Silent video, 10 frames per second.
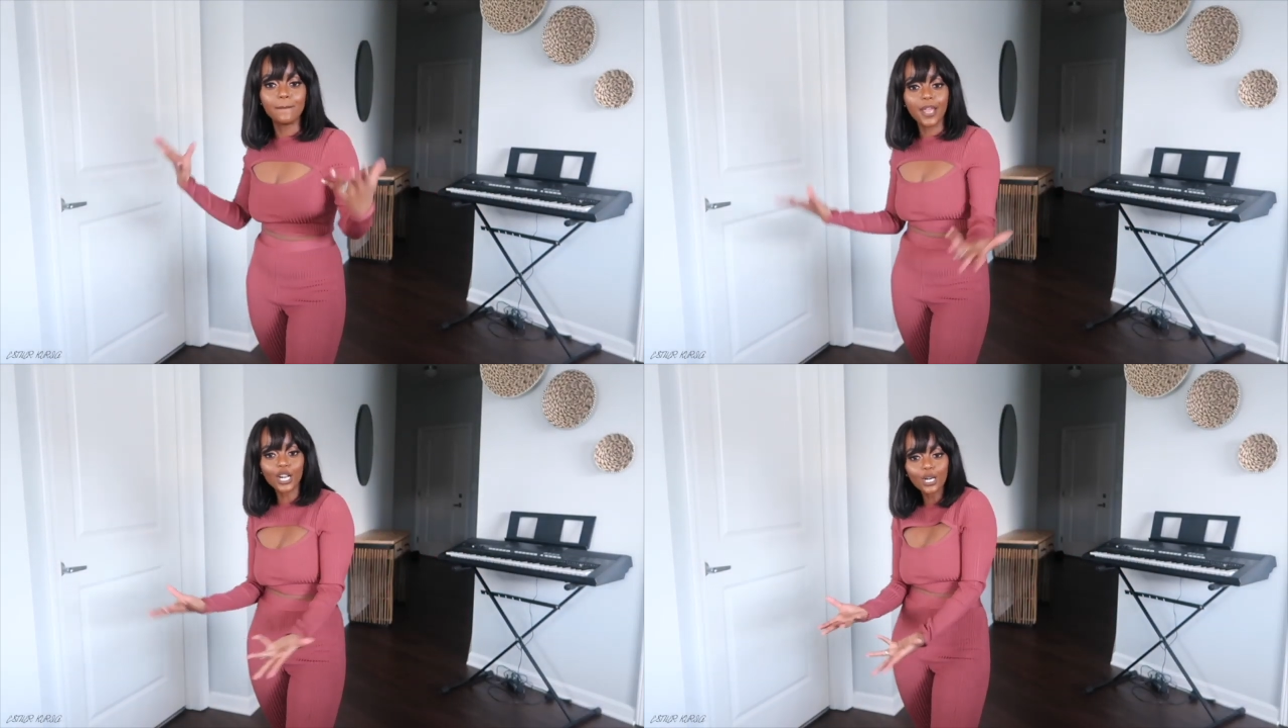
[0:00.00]

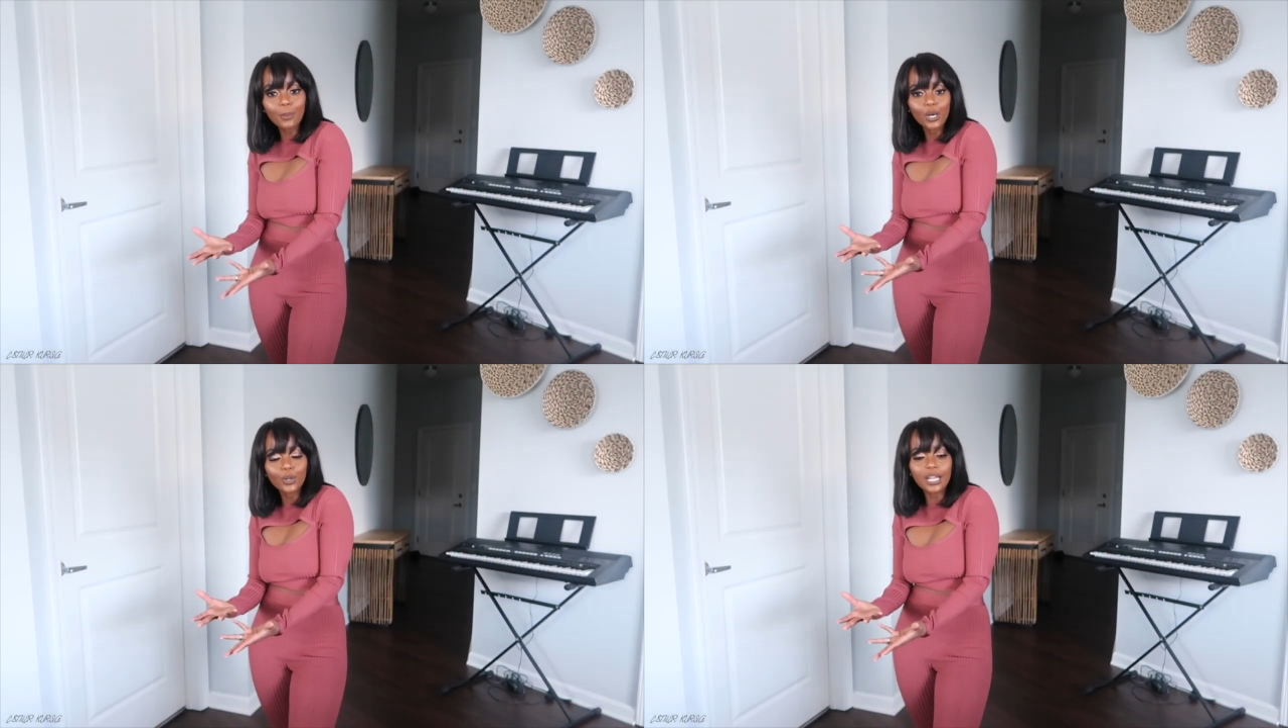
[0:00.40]
bigger
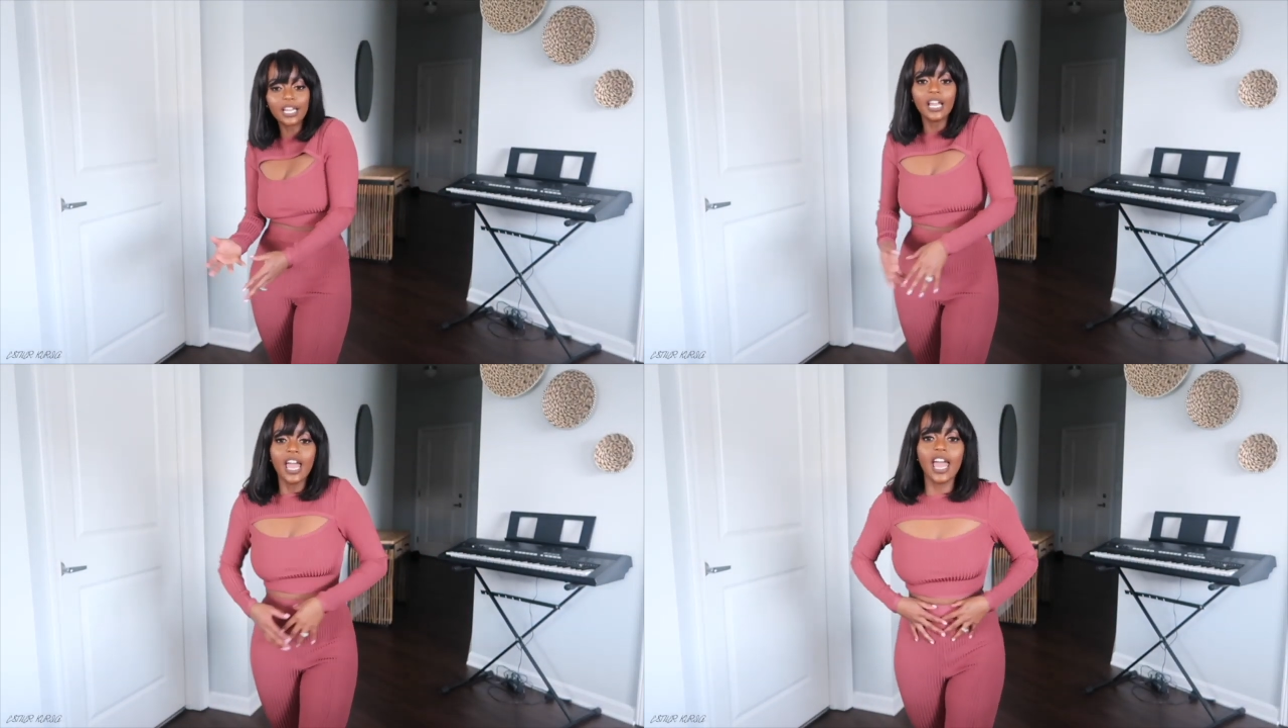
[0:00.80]

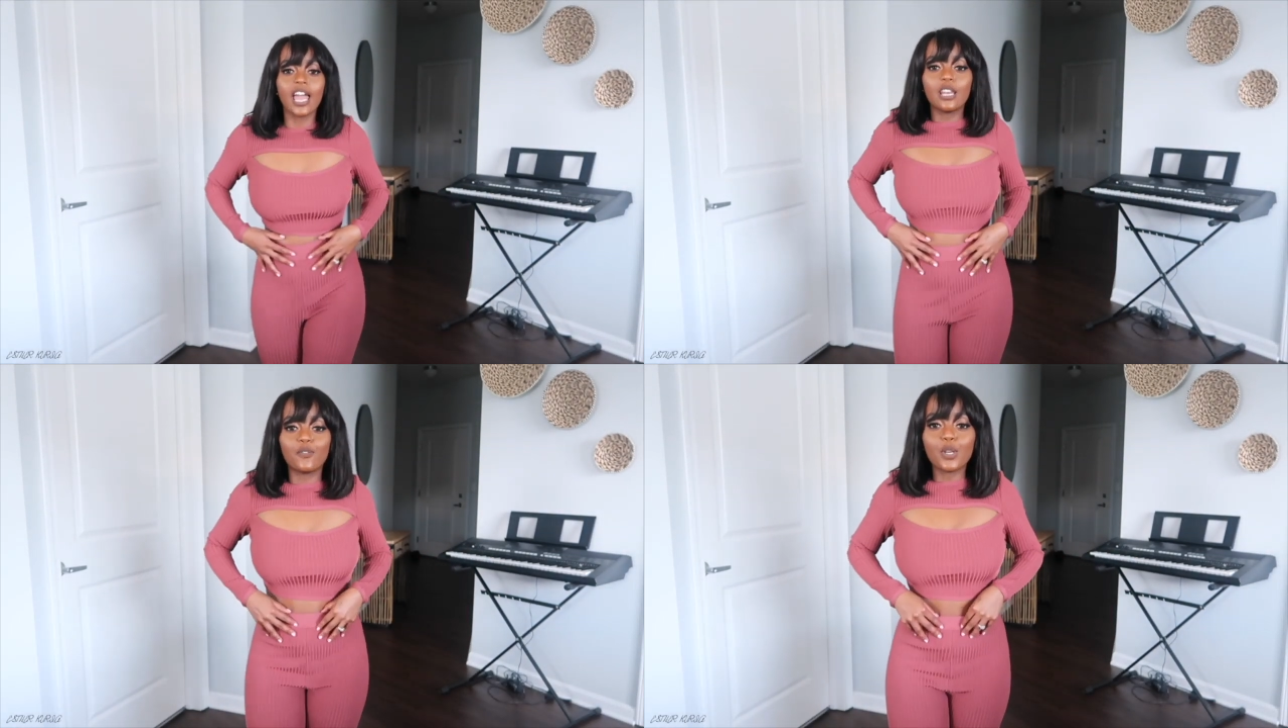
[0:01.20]
booty
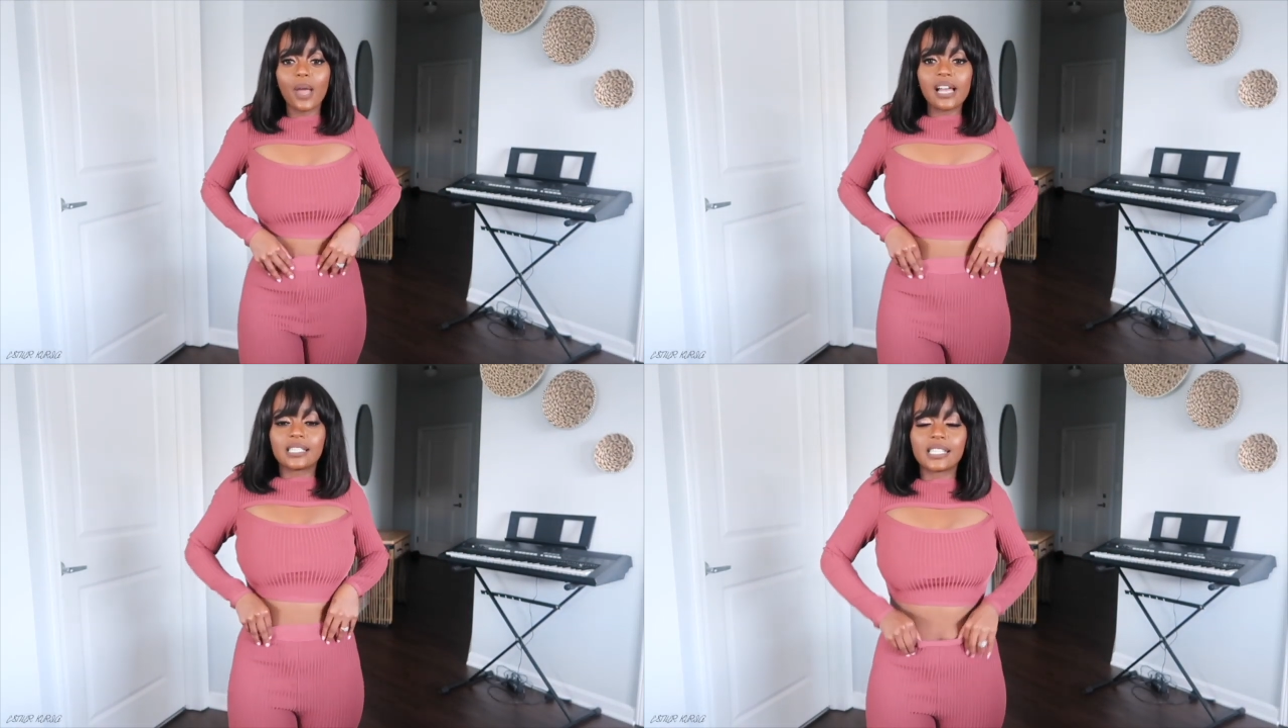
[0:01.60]
and if you
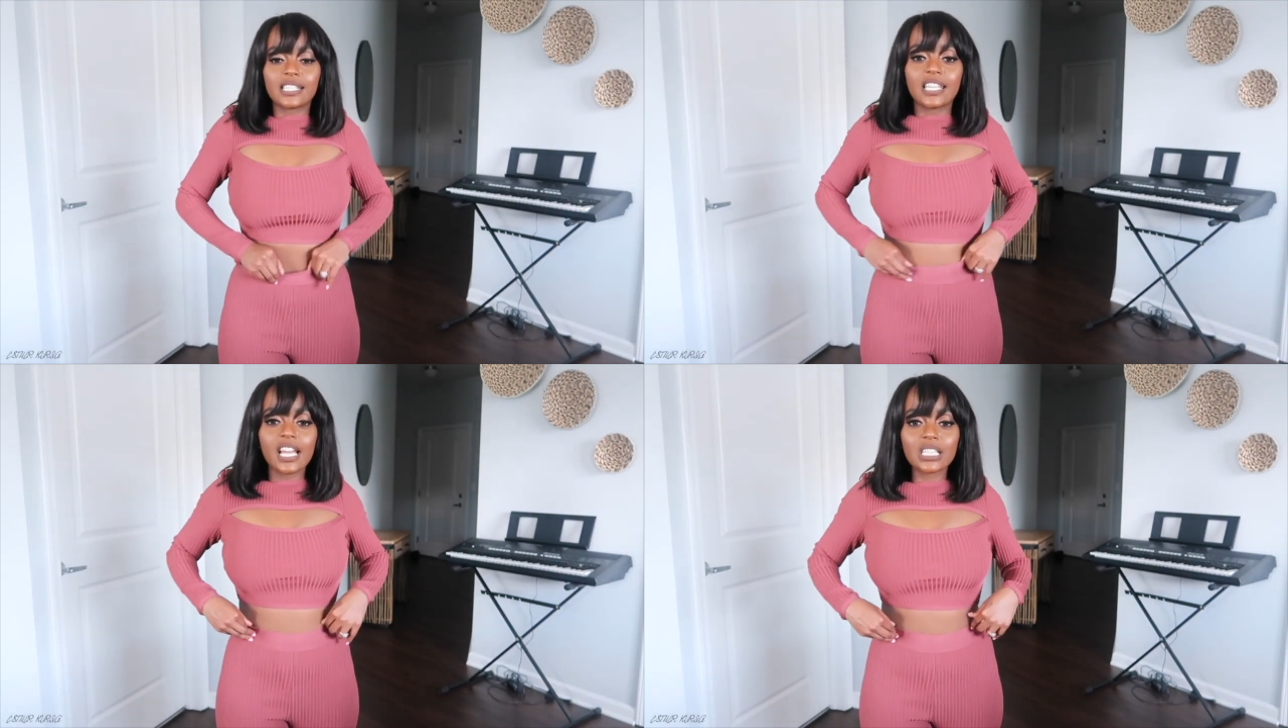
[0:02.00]
had
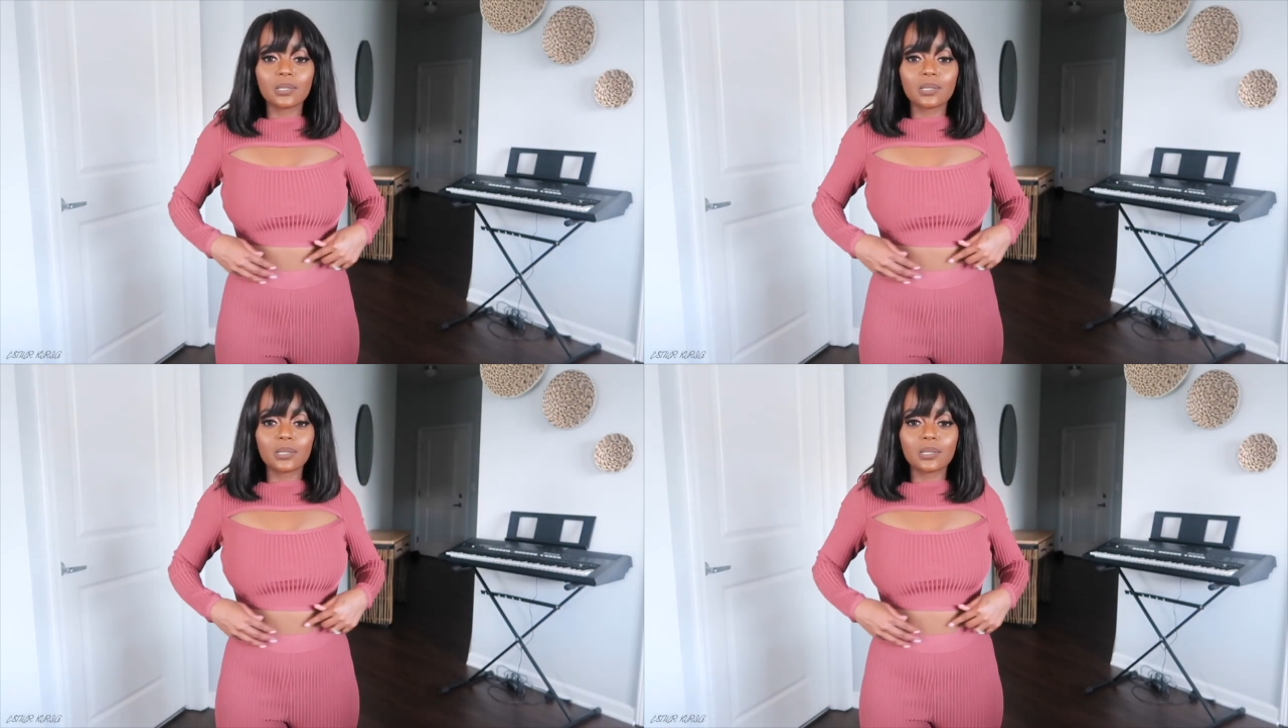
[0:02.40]
six